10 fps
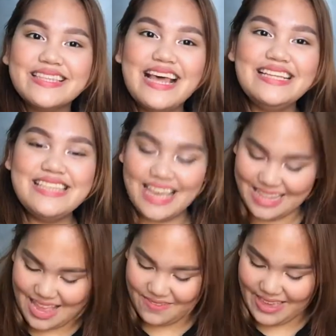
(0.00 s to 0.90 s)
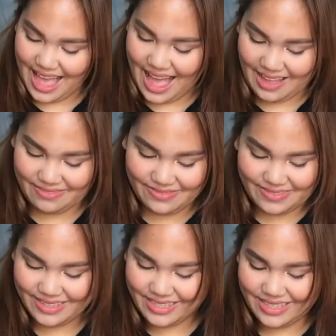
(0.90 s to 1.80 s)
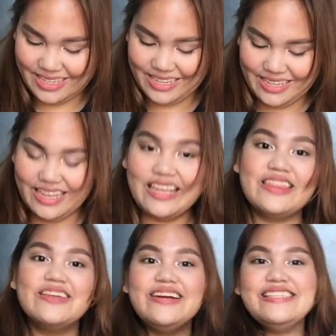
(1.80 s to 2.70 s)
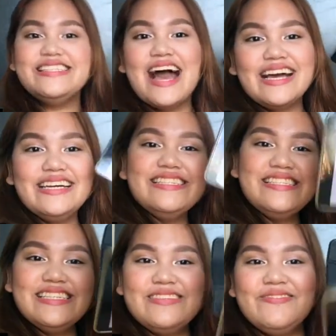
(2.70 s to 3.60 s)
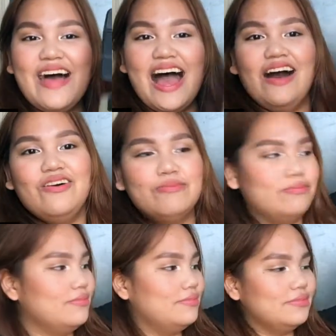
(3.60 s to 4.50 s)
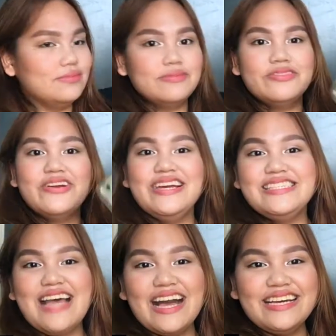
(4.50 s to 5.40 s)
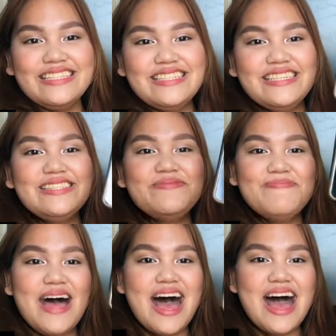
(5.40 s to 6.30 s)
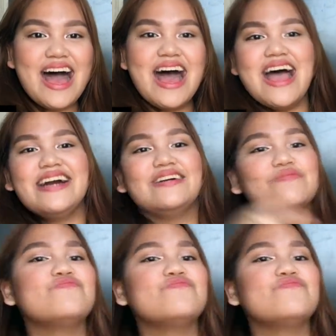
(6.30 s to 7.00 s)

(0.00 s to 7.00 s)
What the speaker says: That's it. And we have 3 seconds to spare. 3 seconds to spare.